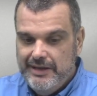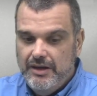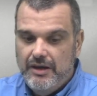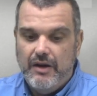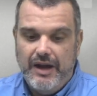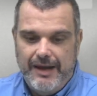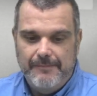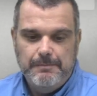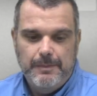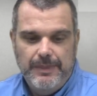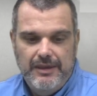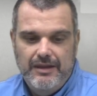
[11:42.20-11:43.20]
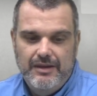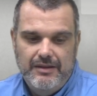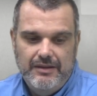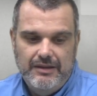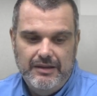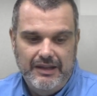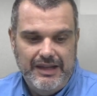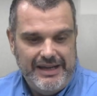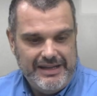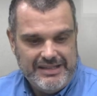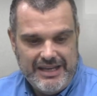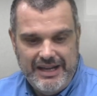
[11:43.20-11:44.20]
Okay,
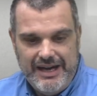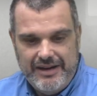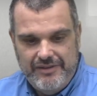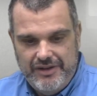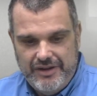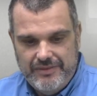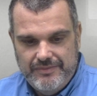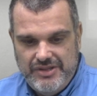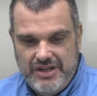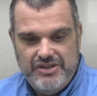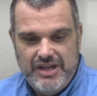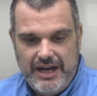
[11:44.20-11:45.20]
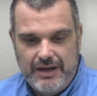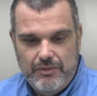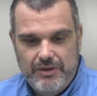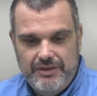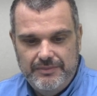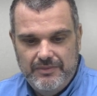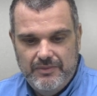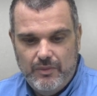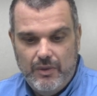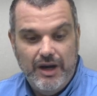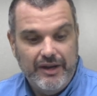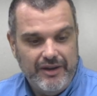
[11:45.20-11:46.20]
let's get out of here, said Jack Will,
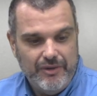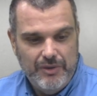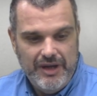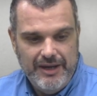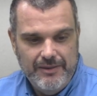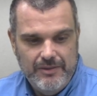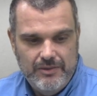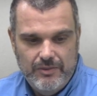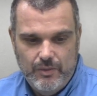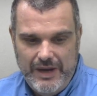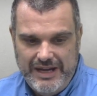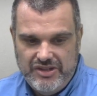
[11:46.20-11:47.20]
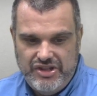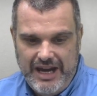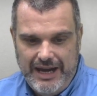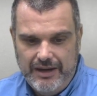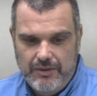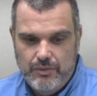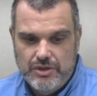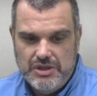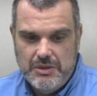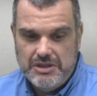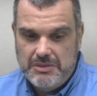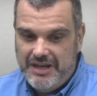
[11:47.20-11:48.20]
walking away. Wait, Jack, we're
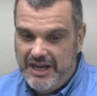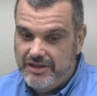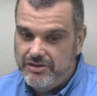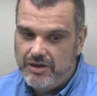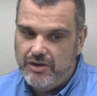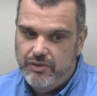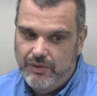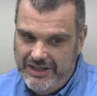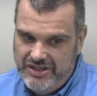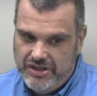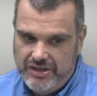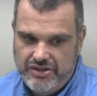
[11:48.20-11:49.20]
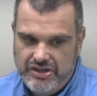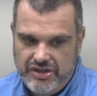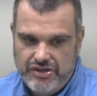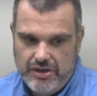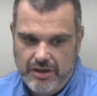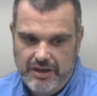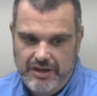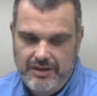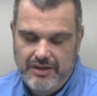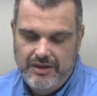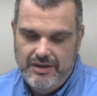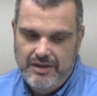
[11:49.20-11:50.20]
supposed to be answering questions, said Charlotte.
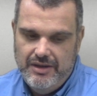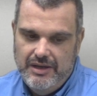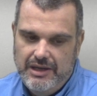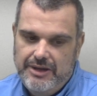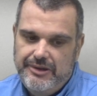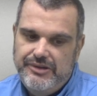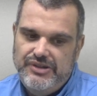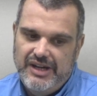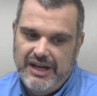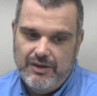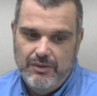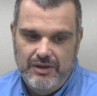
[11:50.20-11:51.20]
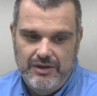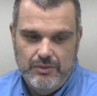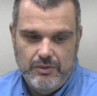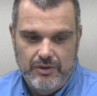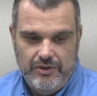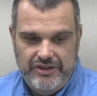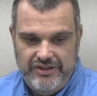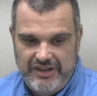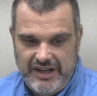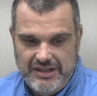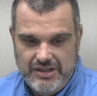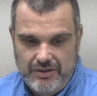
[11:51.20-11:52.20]
Jack Will rolled his
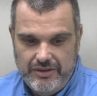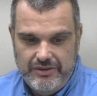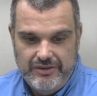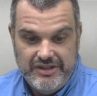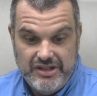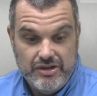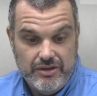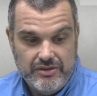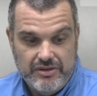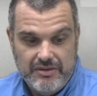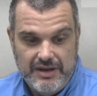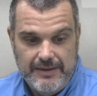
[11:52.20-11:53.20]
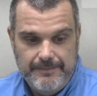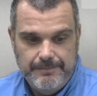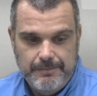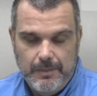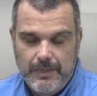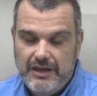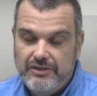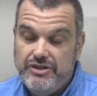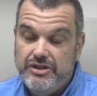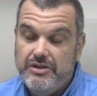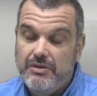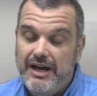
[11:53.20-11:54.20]
eyes a little and he turned around.
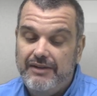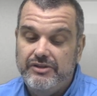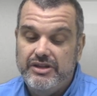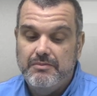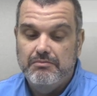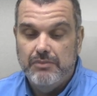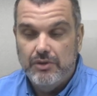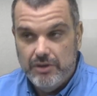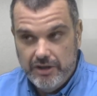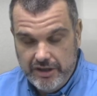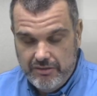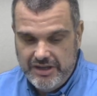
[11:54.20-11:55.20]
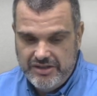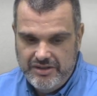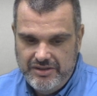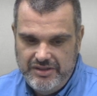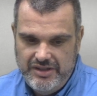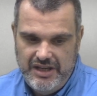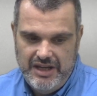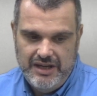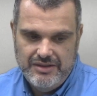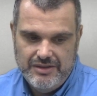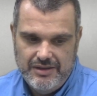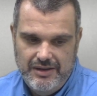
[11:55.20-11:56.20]
Do you have any more questions? He
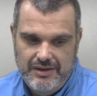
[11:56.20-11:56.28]
asked.